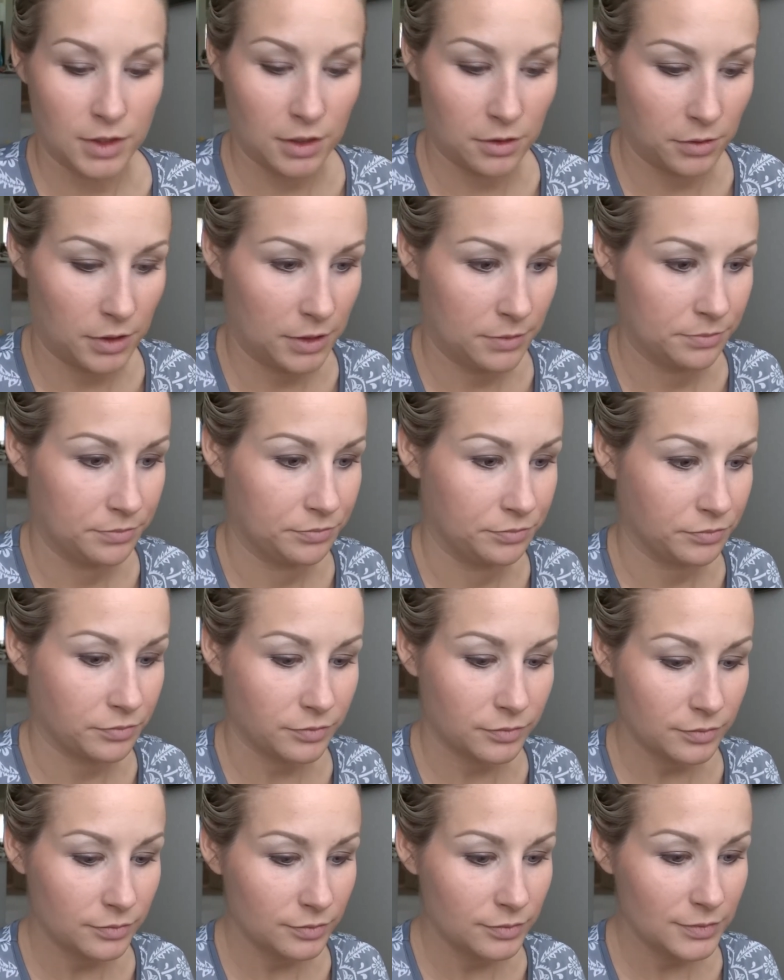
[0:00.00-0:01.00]
Okay.
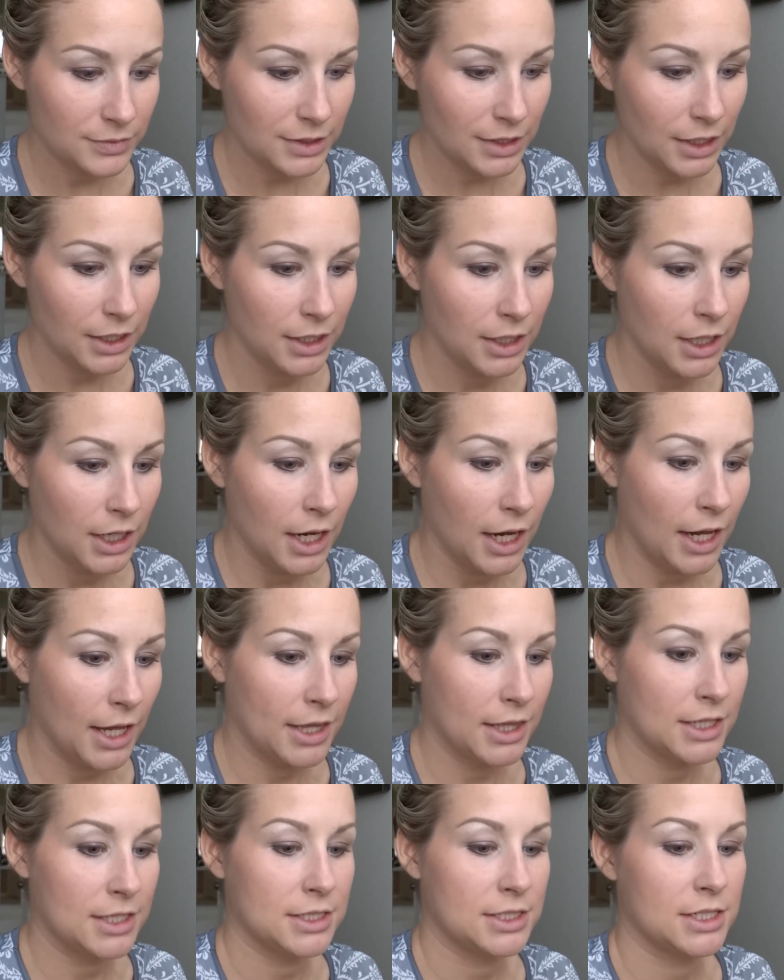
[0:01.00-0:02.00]

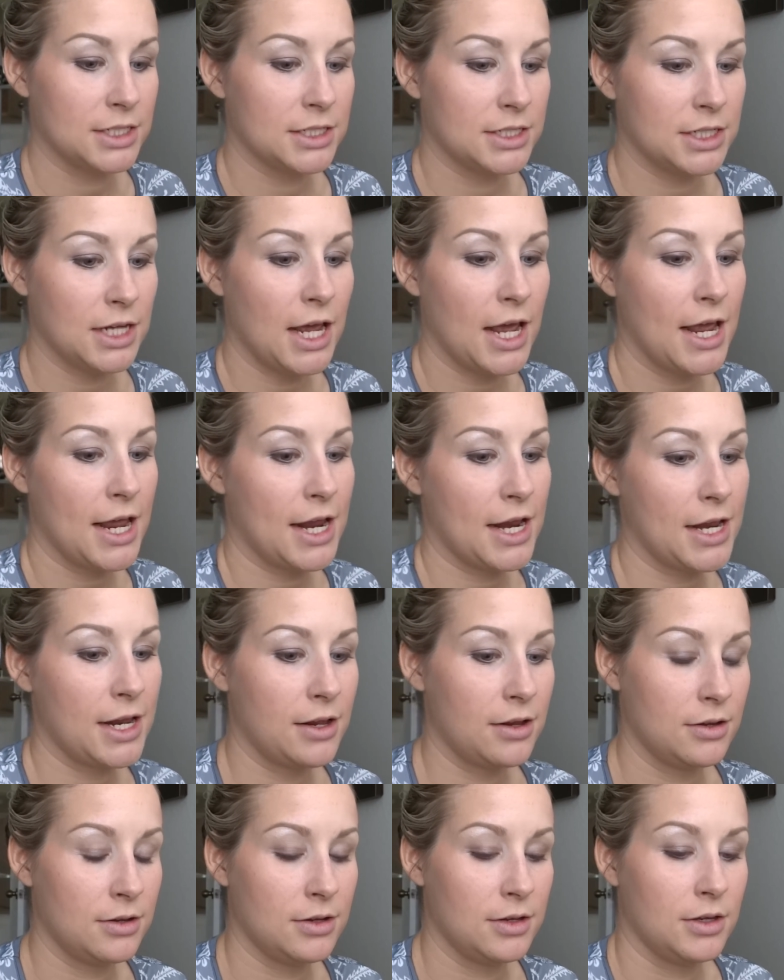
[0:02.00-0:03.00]
And then
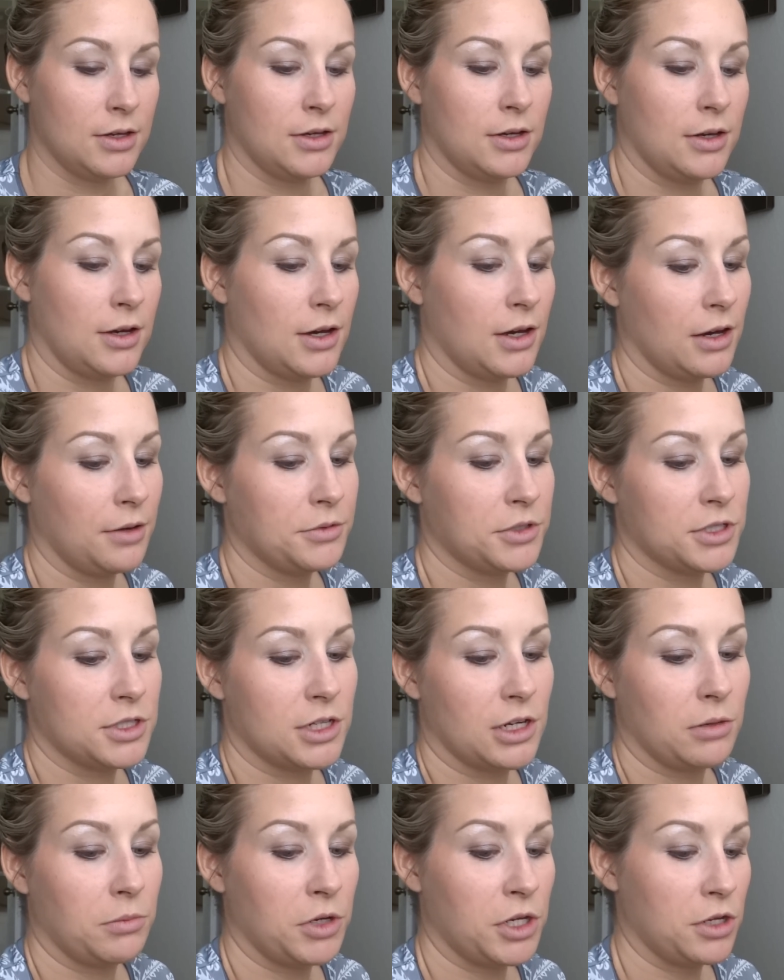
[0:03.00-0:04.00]
today, I'm just
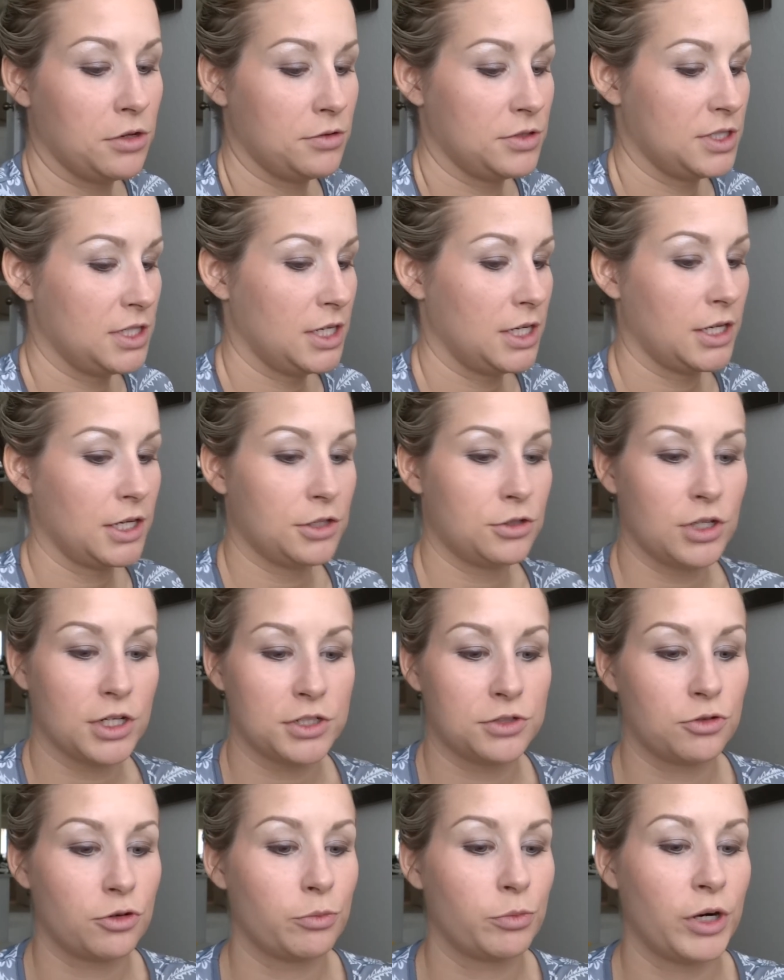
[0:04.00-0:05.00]
gonna be using a
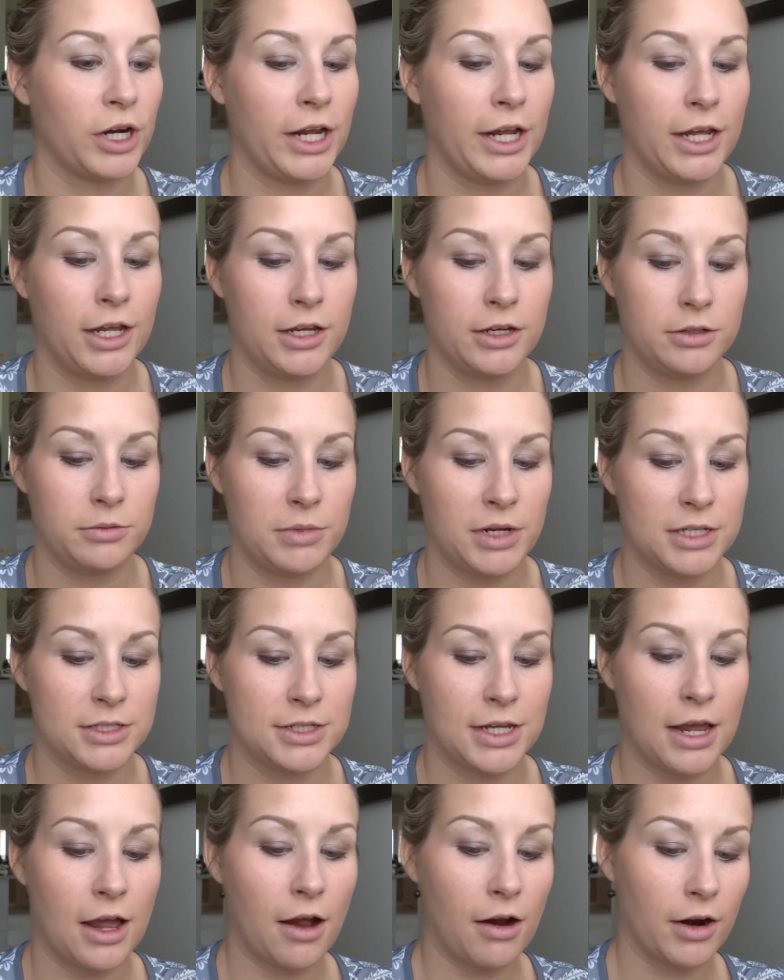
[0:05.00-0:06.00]
drugstore brand
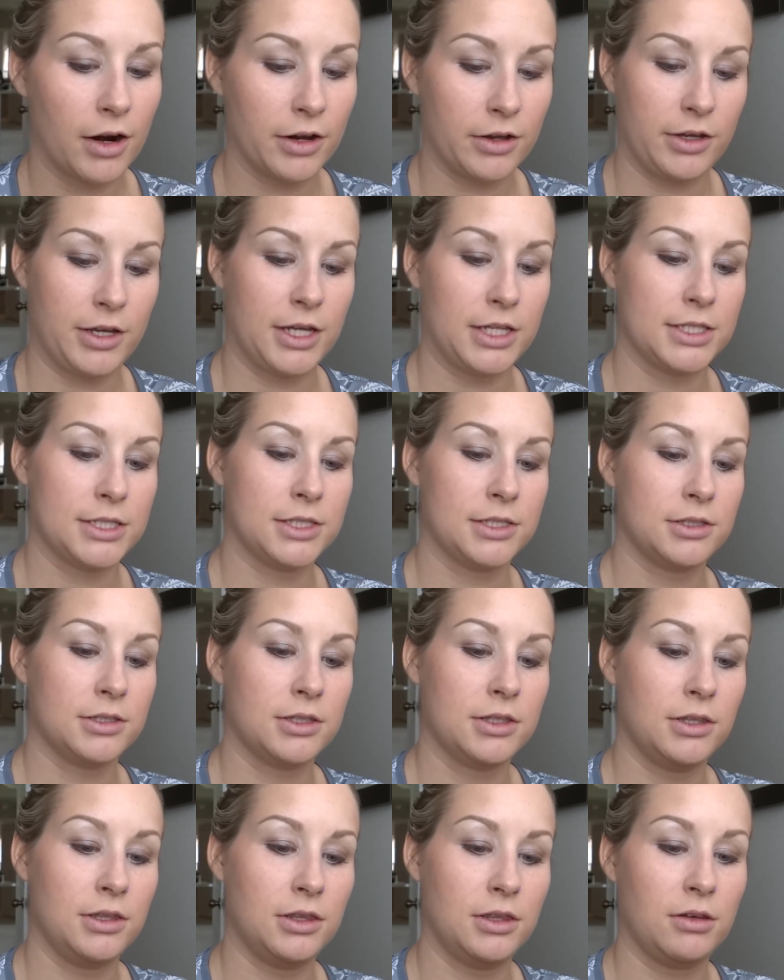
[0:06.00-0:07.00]
mascara. It's
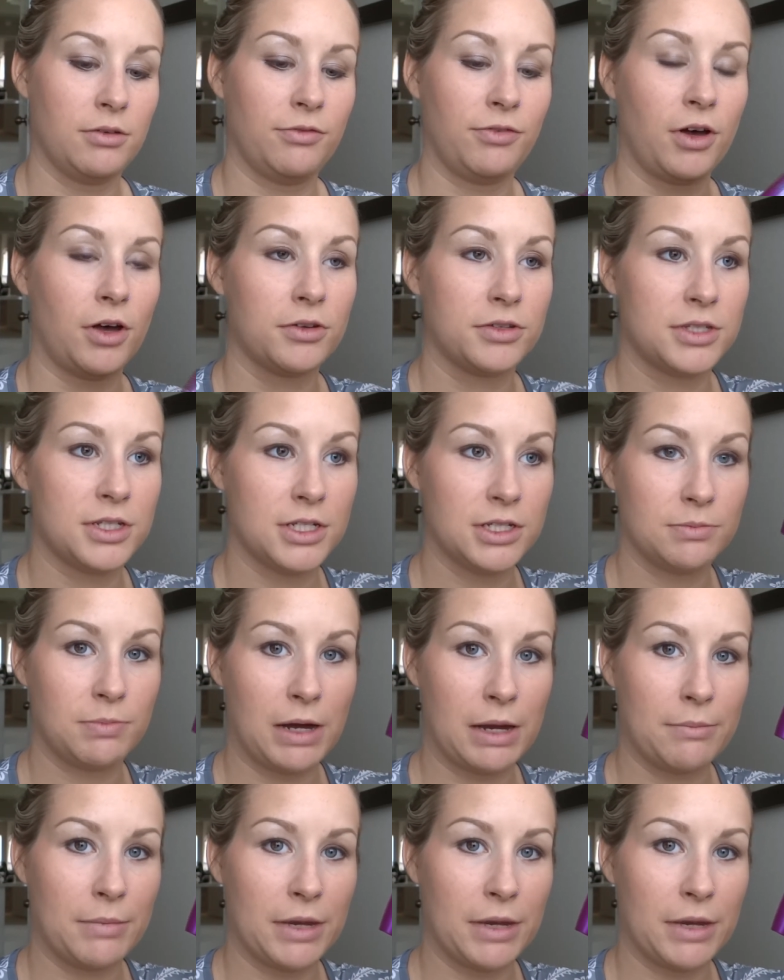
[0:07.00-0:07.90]
The Falsies by